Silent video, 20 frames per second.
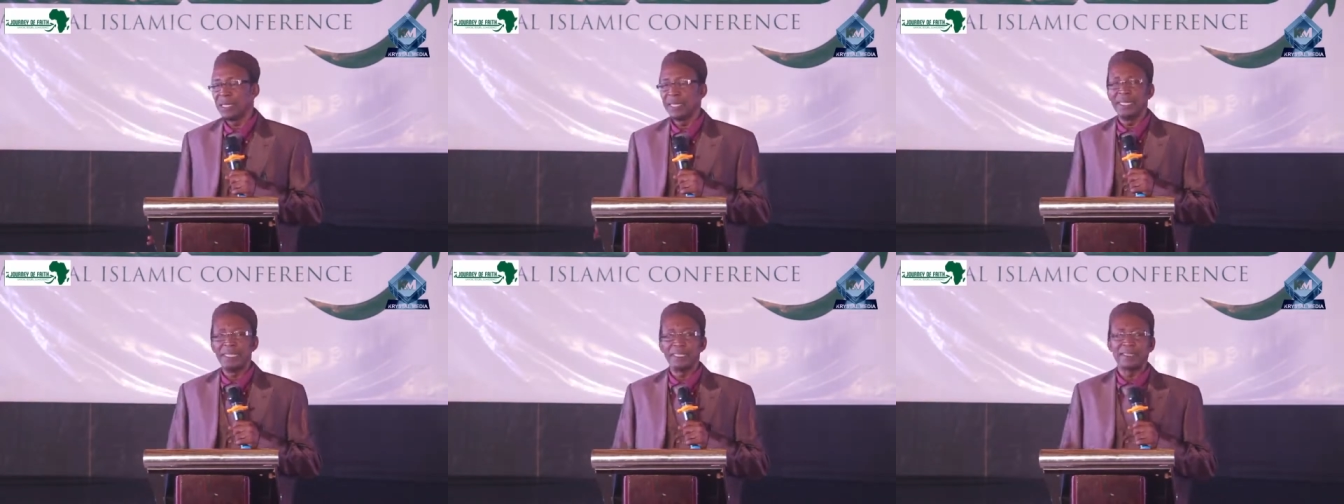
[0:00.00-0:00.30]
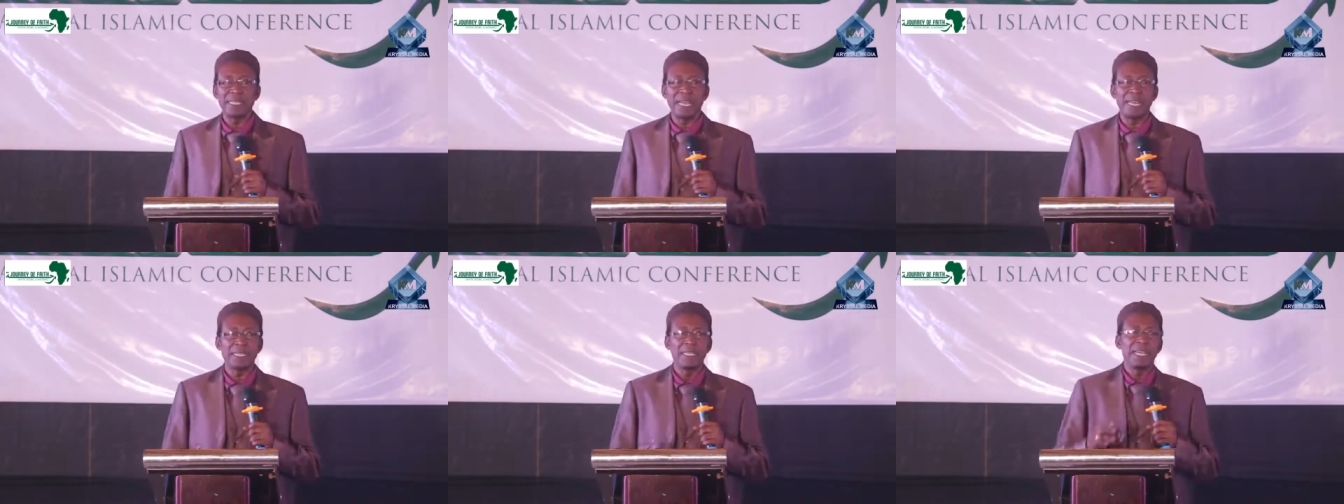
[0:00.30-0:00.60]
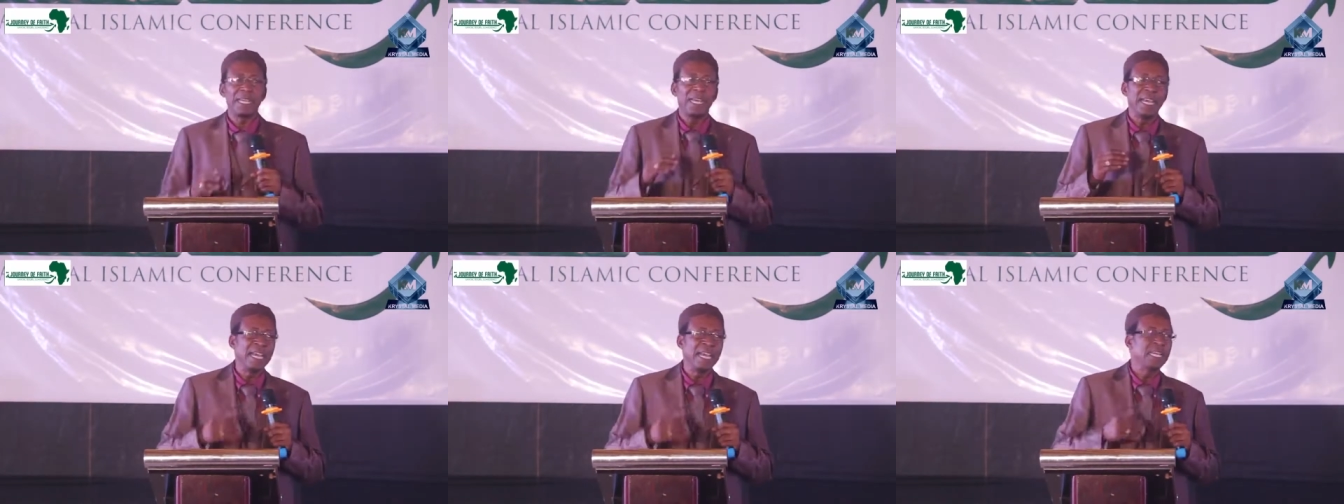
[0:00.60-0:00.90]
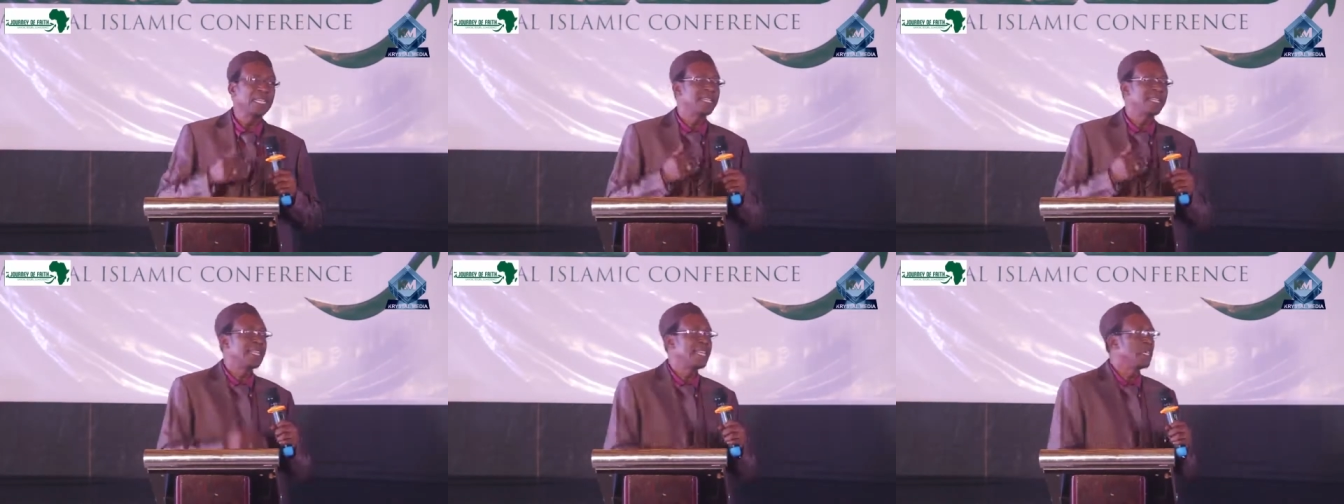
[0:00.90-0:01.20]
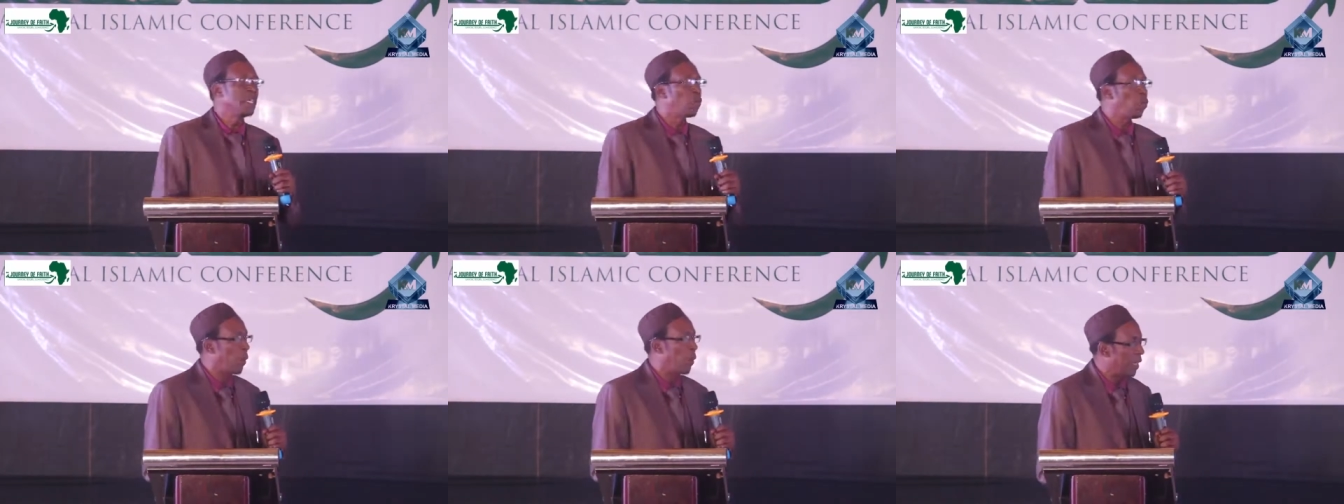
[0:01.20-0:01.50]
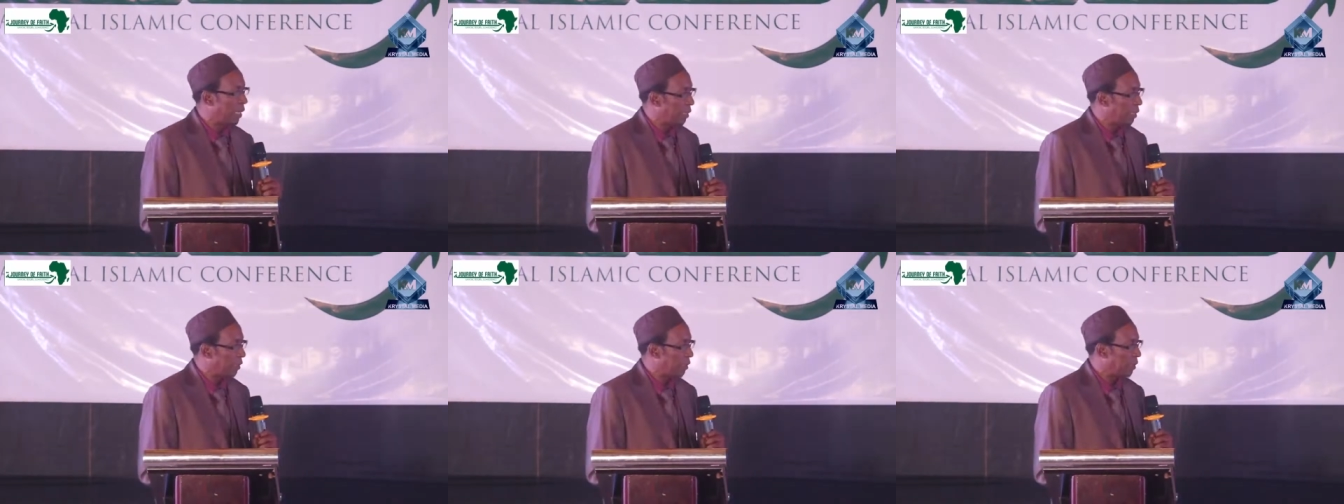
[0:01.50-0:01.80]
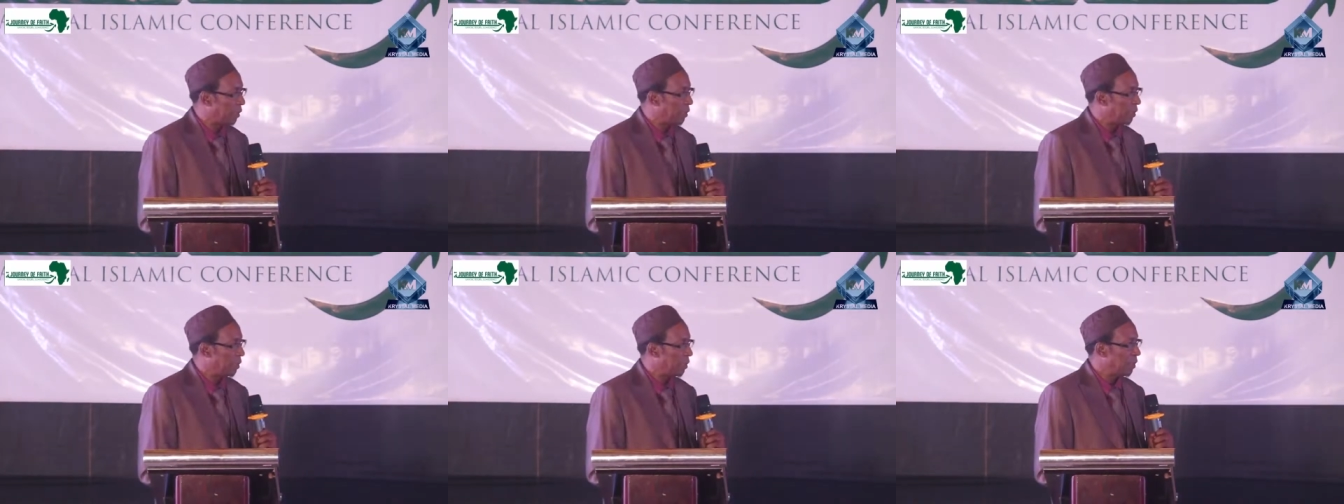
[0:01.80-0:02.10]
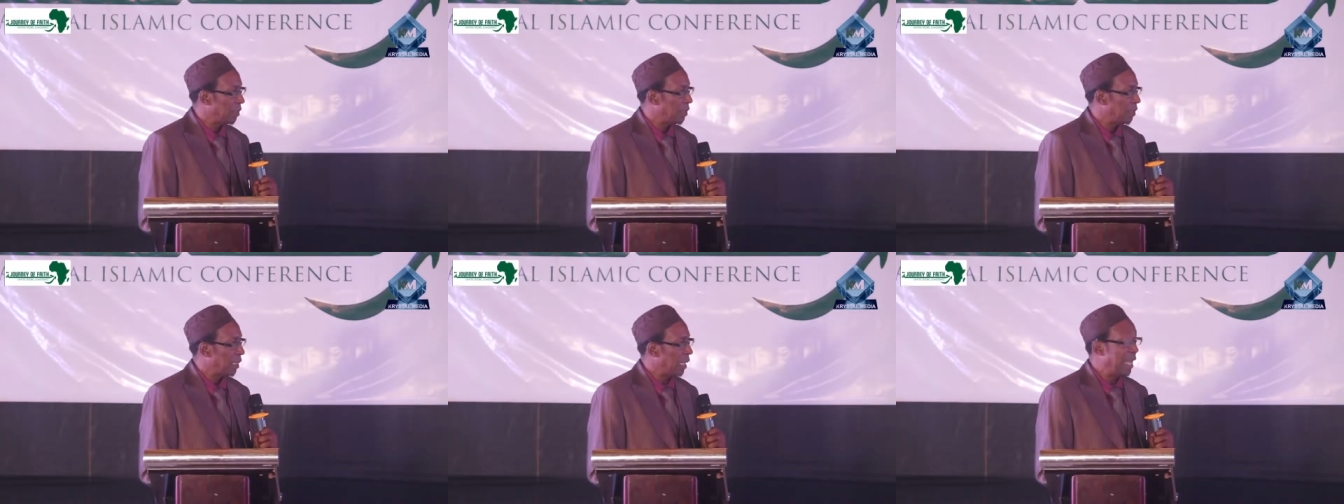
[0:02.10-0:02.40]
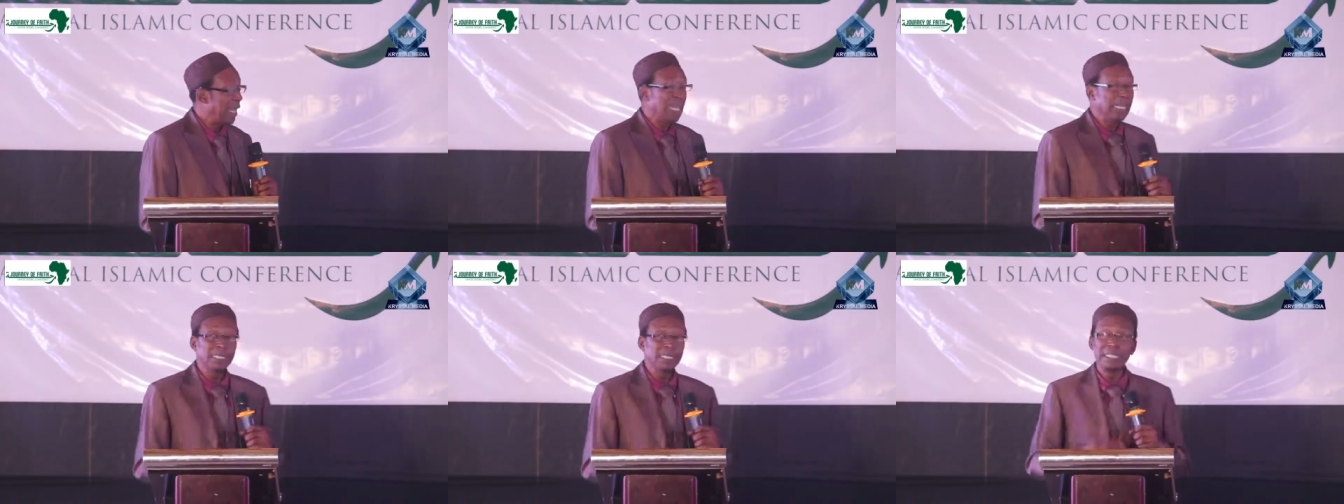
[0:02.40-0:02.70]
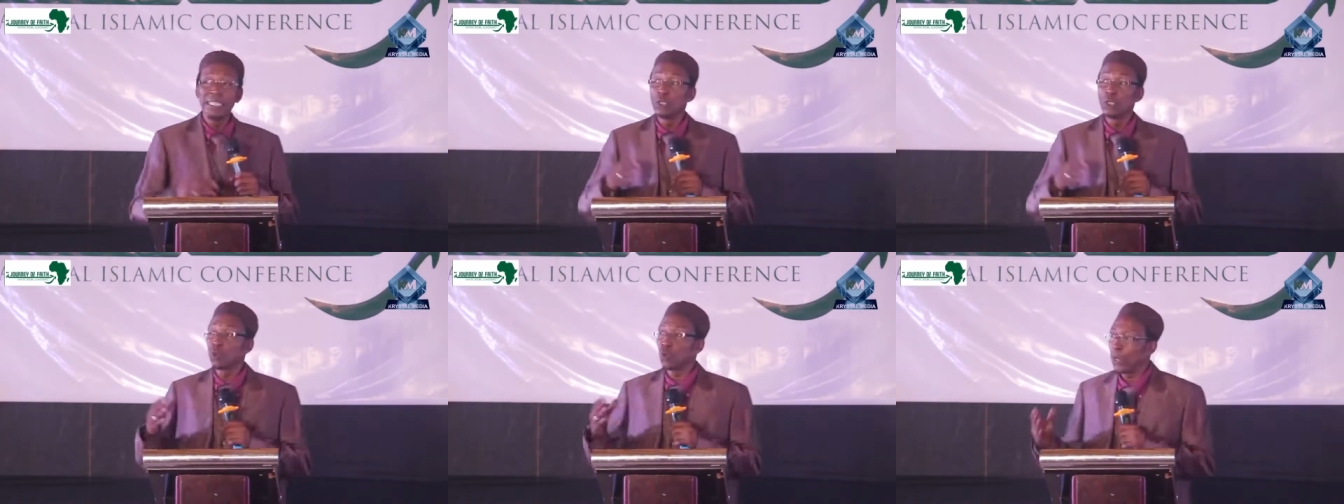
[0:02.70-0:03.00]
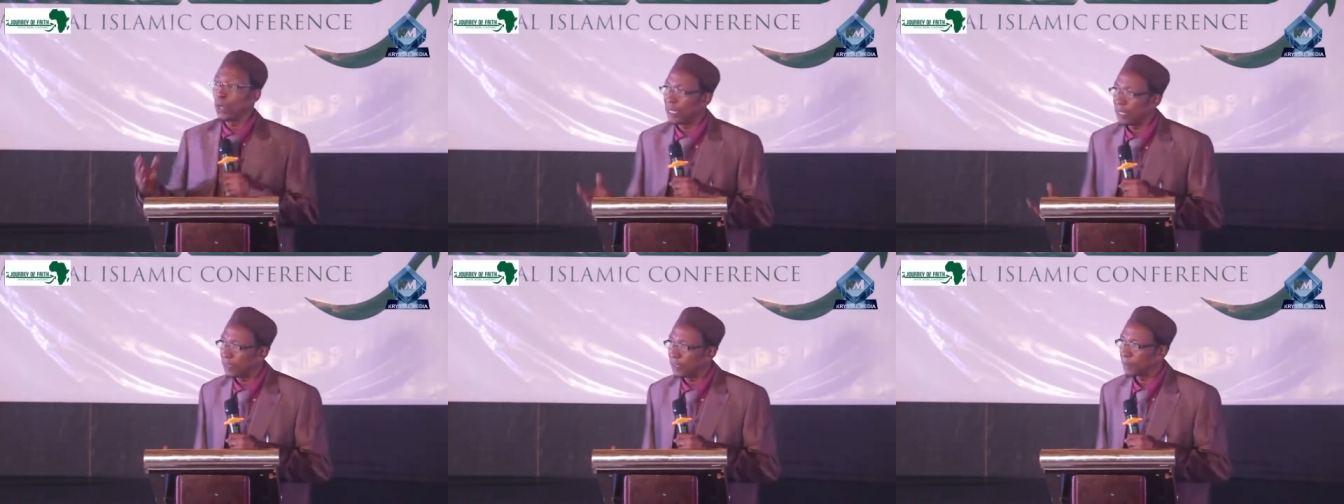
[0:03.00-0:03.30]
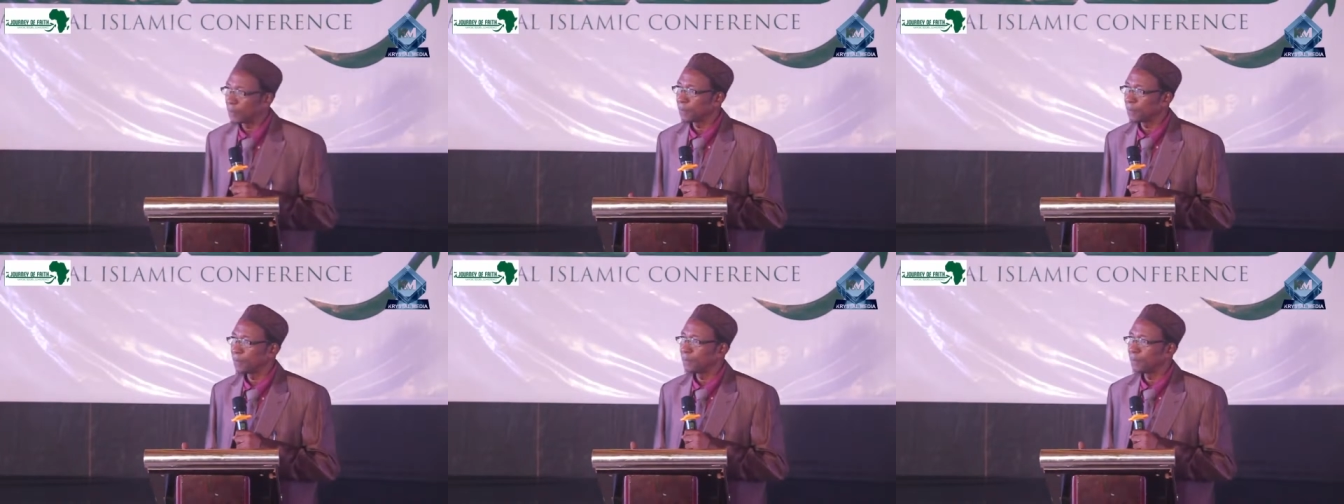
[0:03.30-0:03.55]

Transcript: He said, Hail thee, Queen. Hail thee, Queen.